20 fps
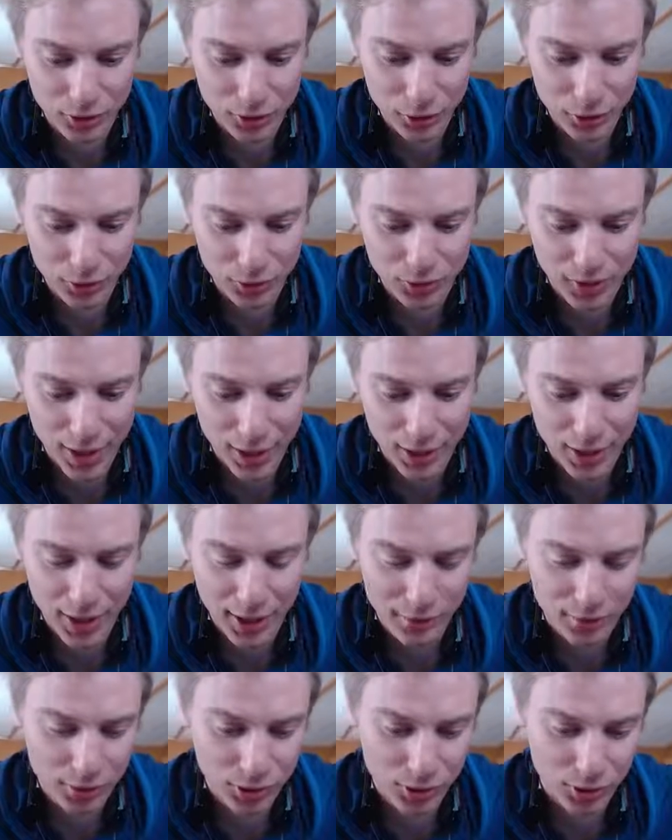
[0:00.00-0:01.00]
you know, now
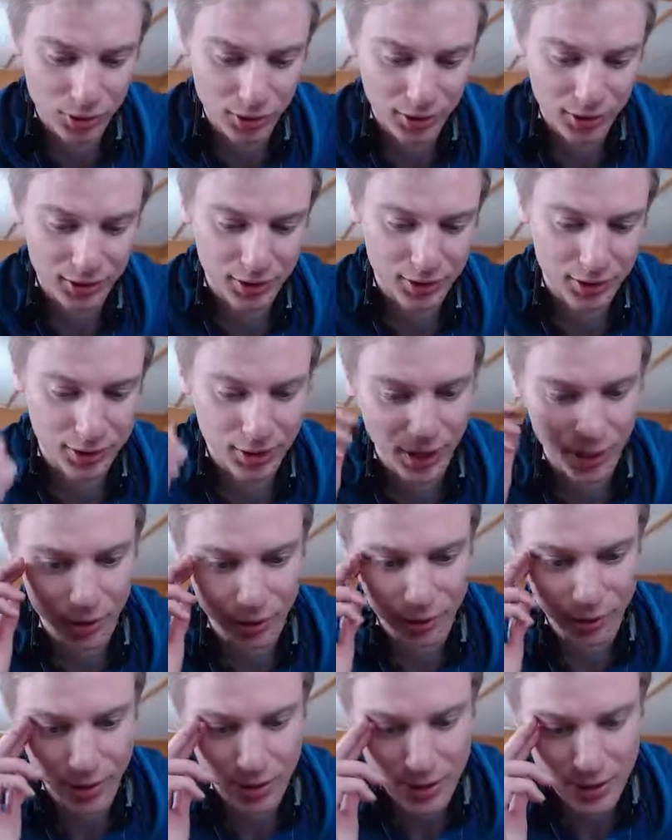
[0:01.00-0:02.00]
I have 2 collectors
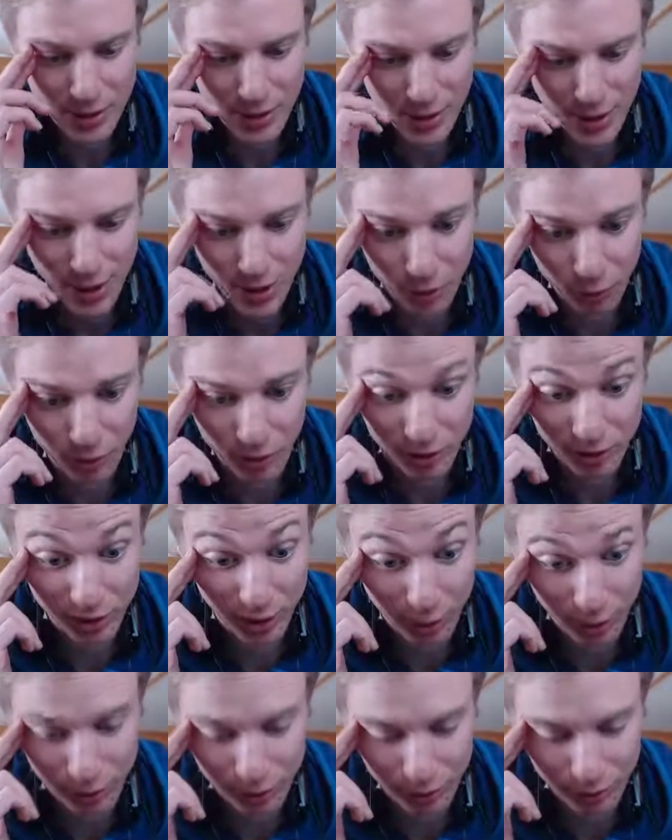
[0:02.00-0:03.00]
down and 1
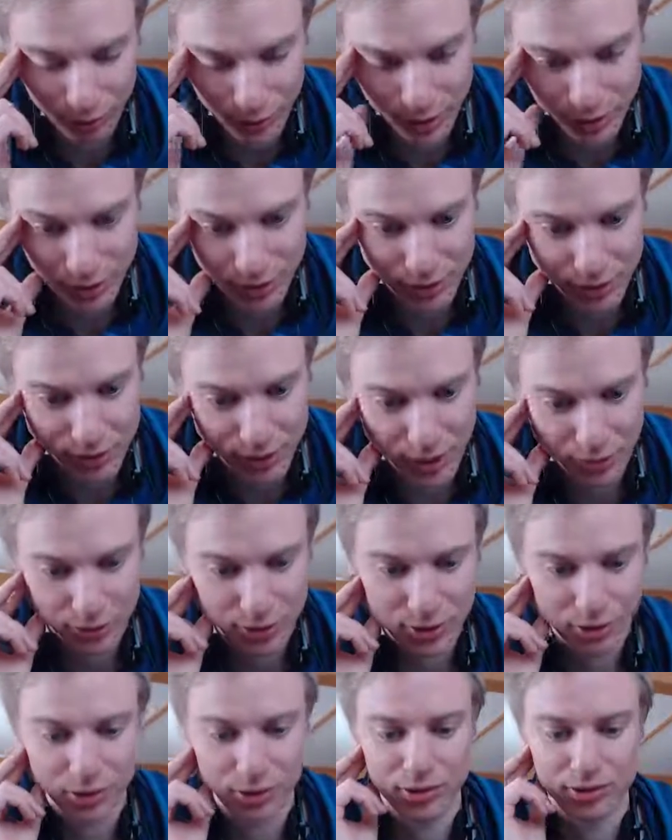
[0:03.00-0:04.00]
tower already, so this
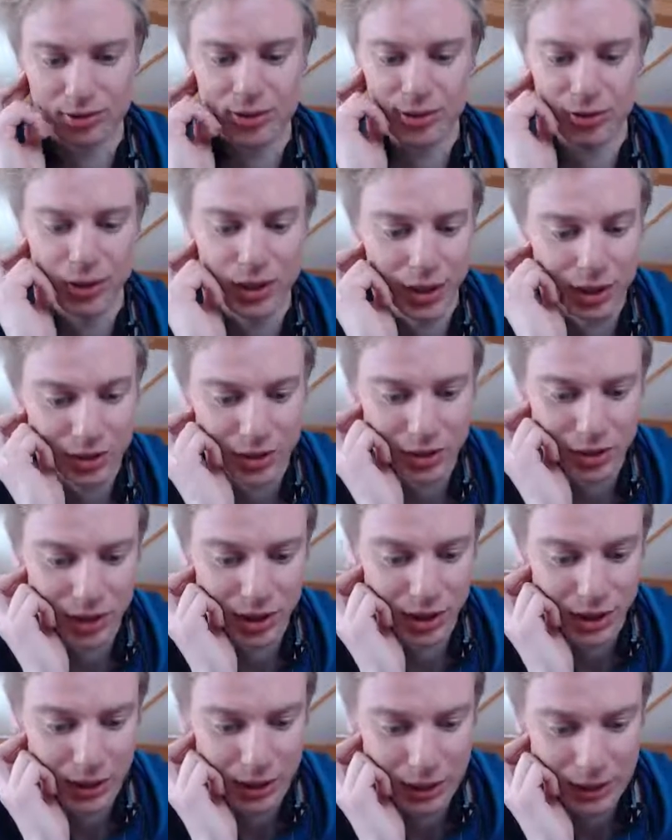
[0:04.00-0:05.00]
game is going really well
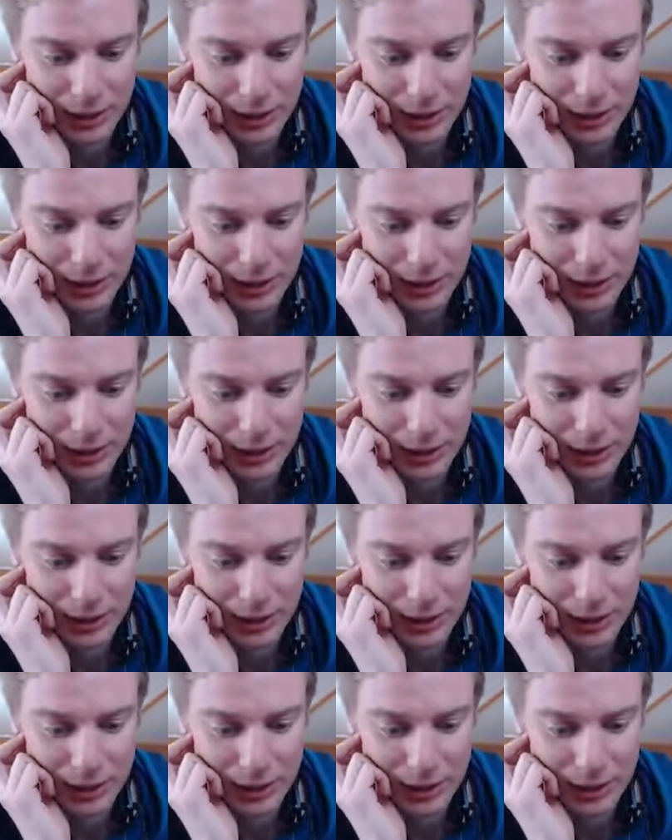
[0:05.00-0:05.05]
actually.